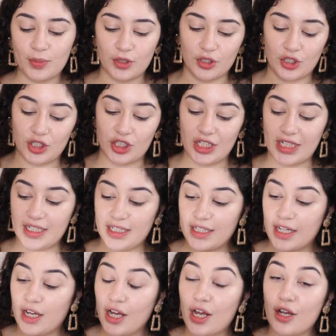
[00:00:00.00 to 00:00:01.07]
So she
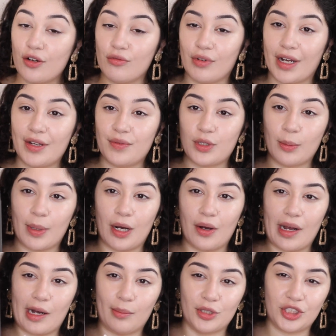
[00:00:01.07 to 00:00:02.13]
raved about
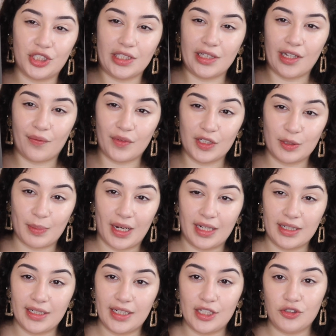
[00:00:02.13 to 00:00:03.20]
how much she loved this
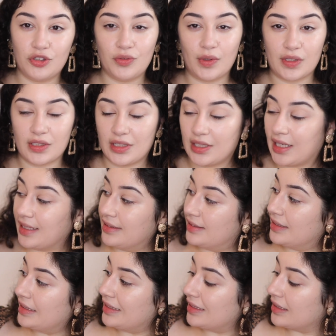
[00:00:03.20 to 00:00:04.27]
palette in
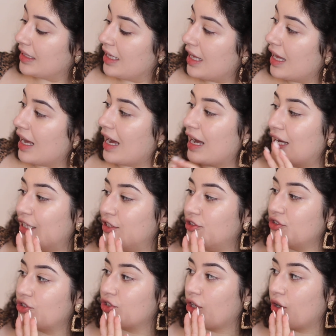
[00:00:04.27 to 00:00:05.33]
2019,
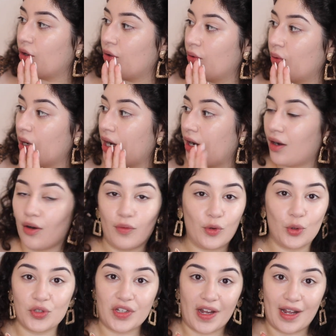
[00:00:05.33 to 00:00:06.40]
and so of
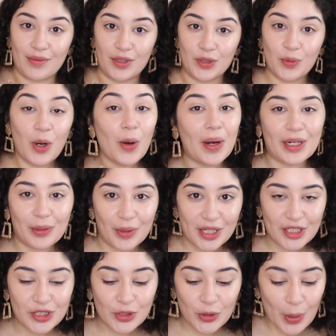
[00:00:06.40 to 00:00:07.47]
course I have it as well, and I
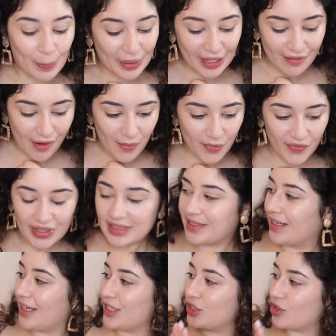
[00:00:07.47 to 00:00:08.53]
wanted to play around with it
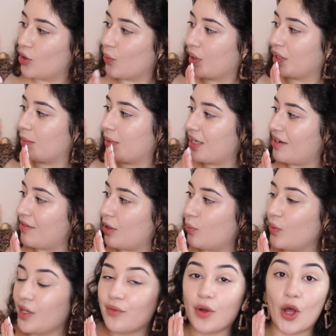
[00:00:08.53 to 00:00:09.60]
today. So we're going to play around
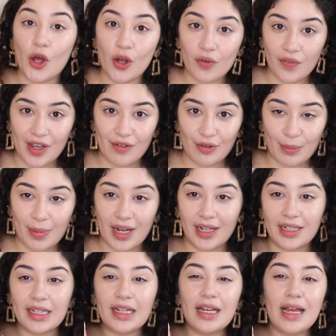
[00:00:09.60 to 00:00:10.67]
with her favorite
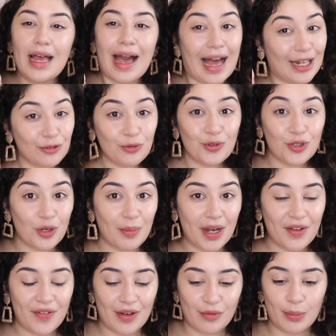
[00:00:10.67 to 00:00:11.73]
palette and also my
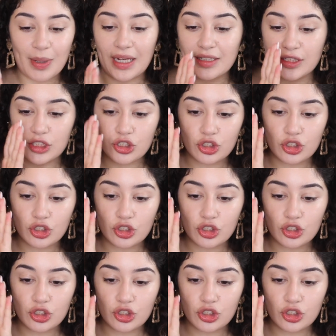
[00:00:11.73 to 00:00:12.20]
favorite palette.